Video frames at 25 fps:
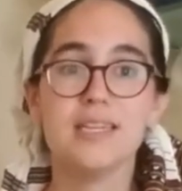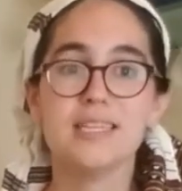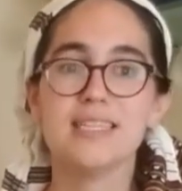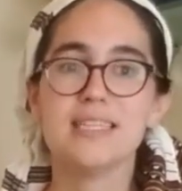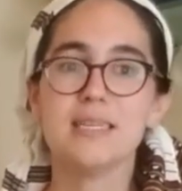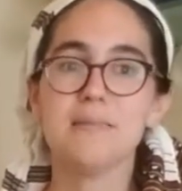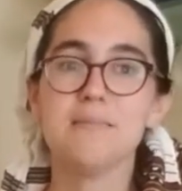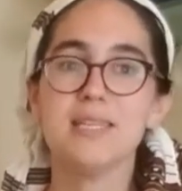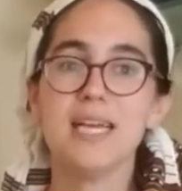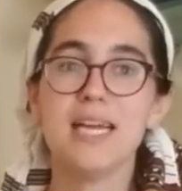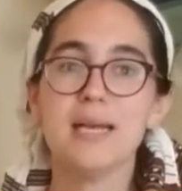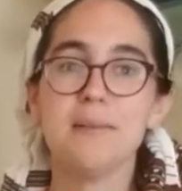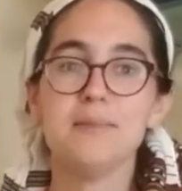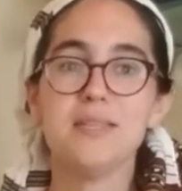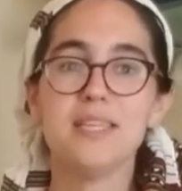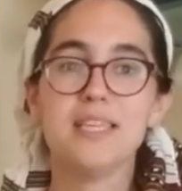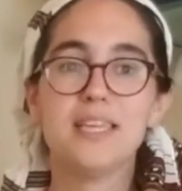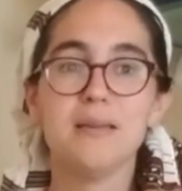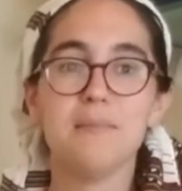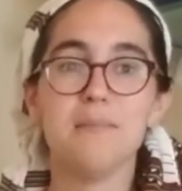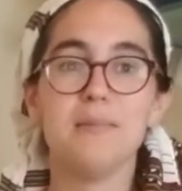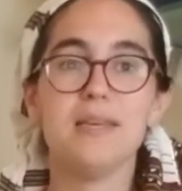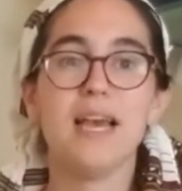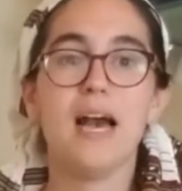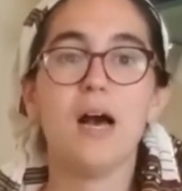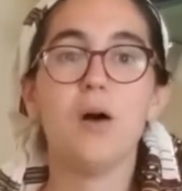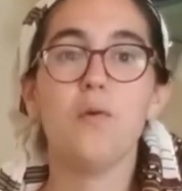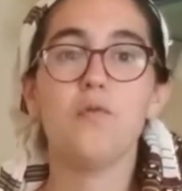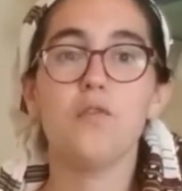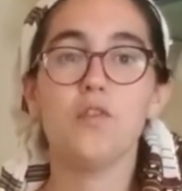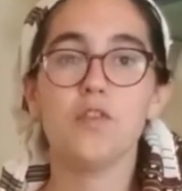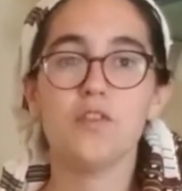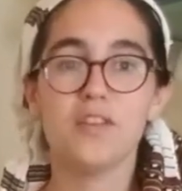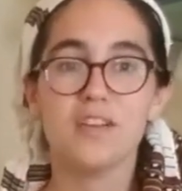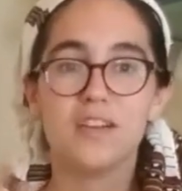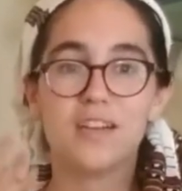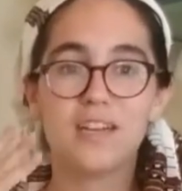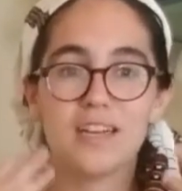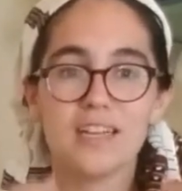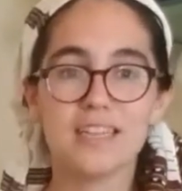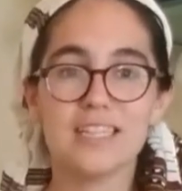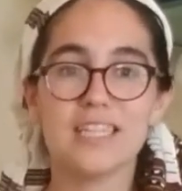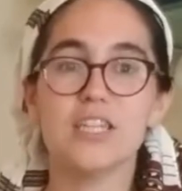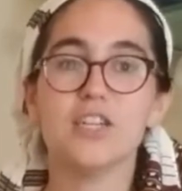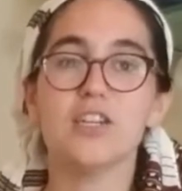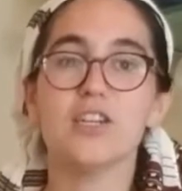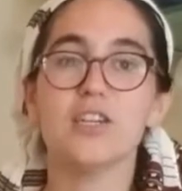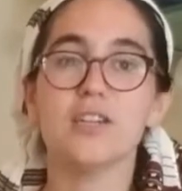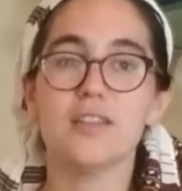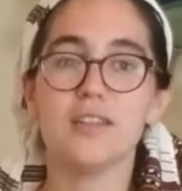sometimes it can be helpful to
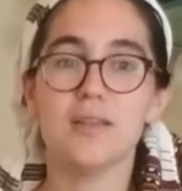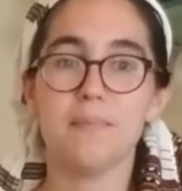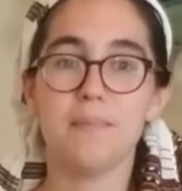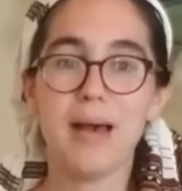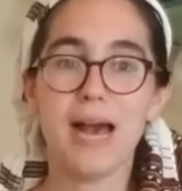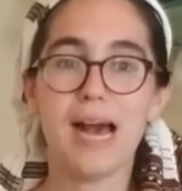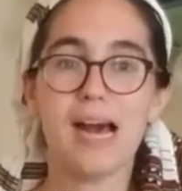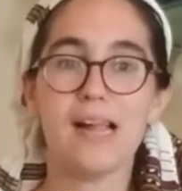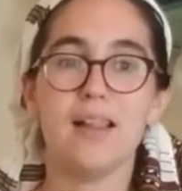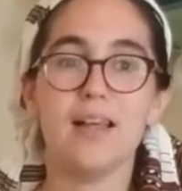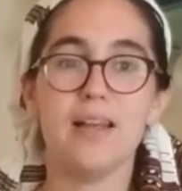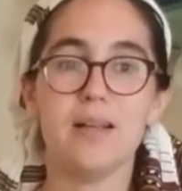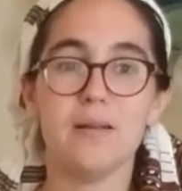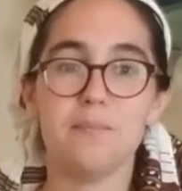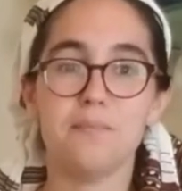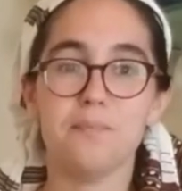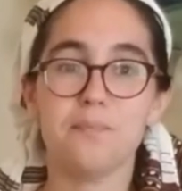clear the palate.